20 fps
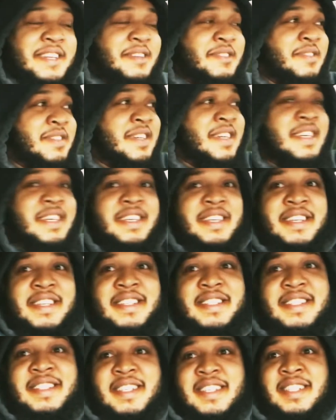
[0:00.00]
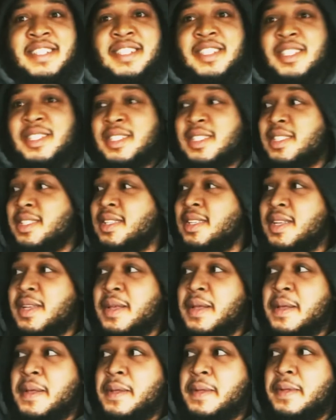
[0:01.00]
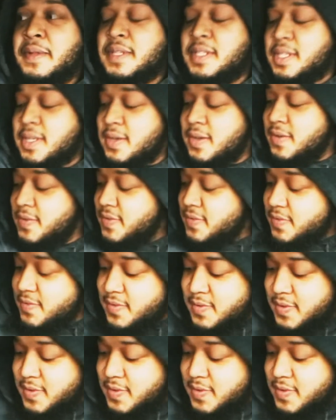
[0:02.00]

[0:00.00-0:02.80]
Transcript: know what I'm saying? It's just, it's so,